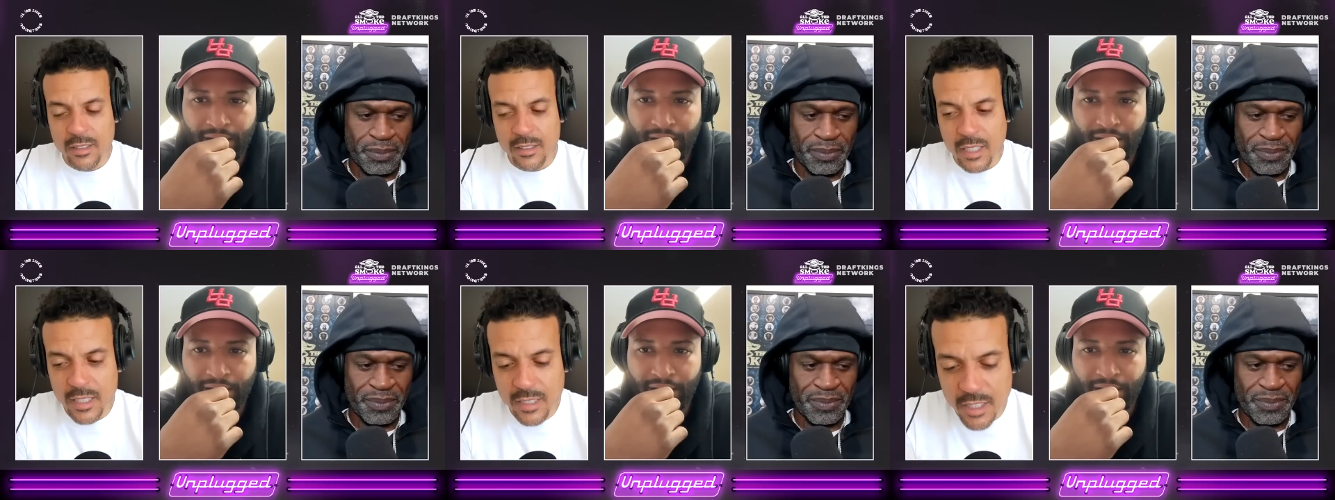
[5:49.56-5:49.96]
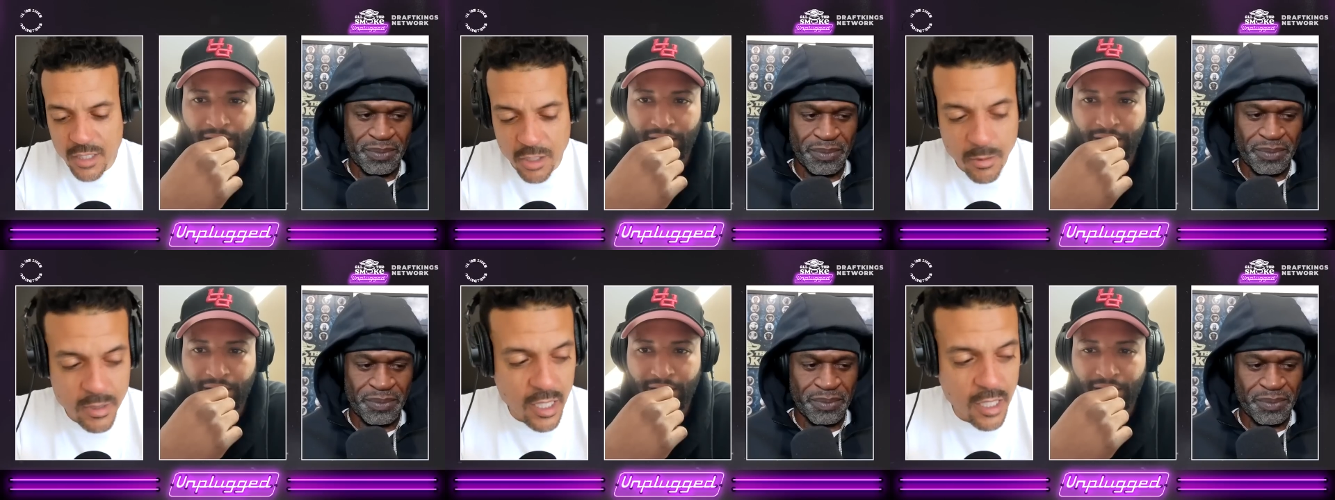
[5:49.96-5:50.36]
Speaker 1: They said you
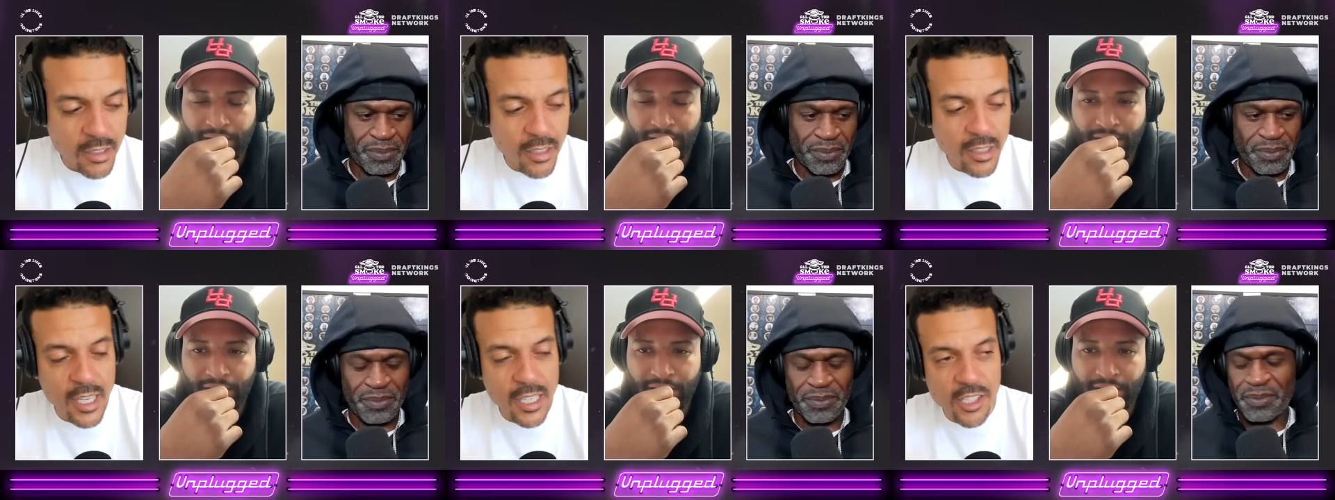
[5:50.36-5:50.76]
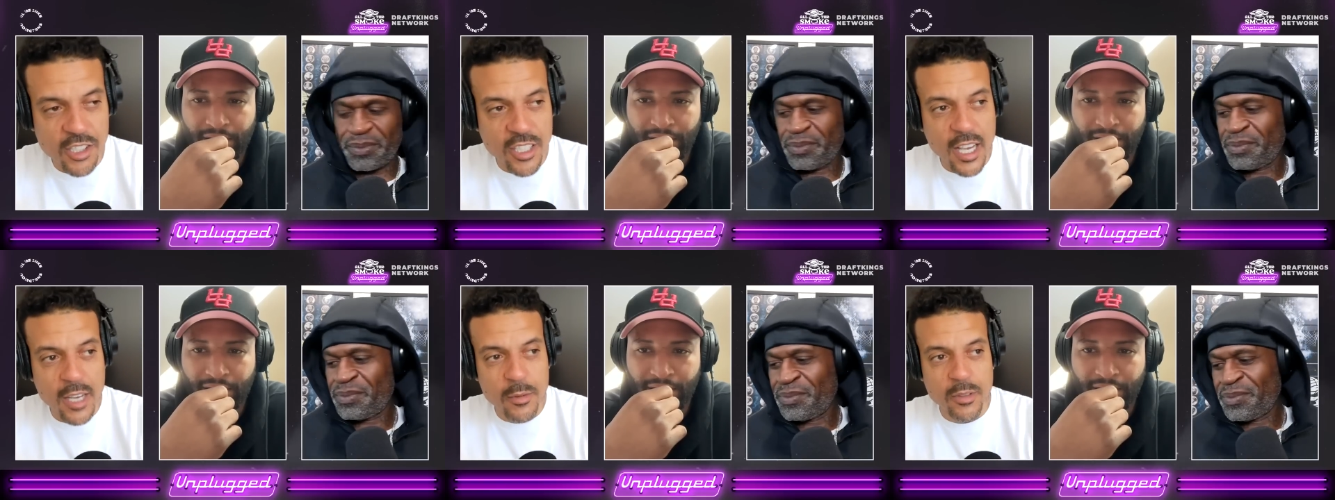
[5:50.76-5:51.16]
was out there like
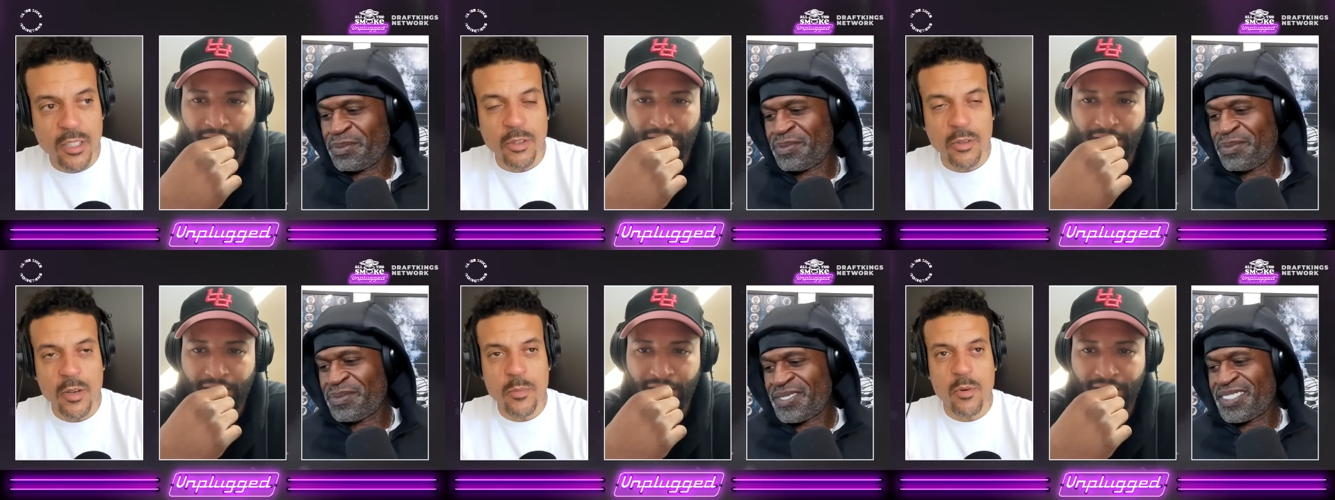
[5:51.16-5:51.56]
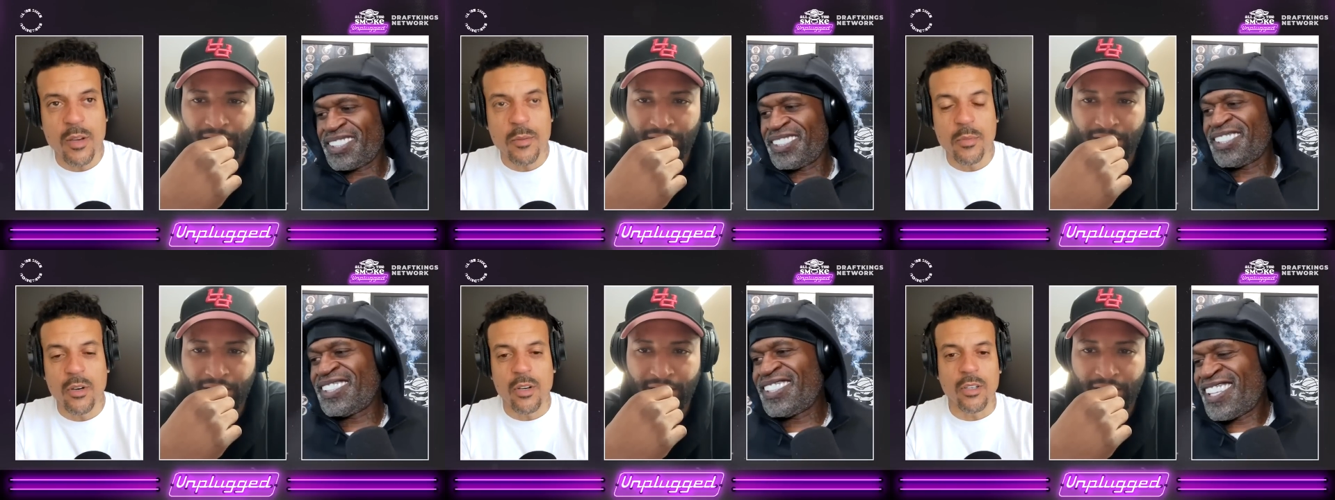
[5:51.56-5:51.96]
Shaq with a three point
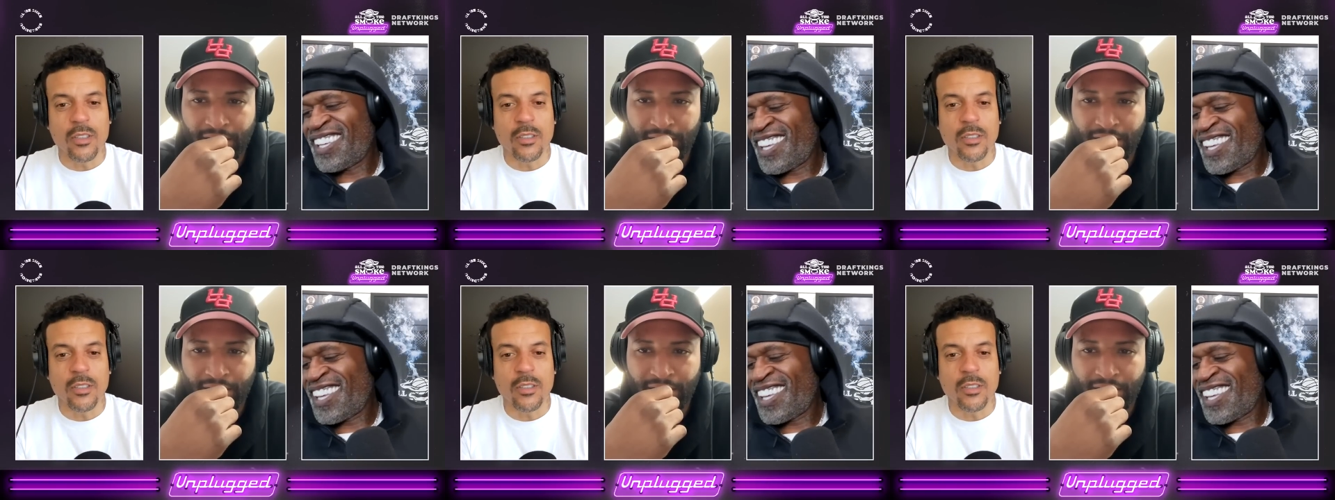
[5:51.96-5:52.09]
ball.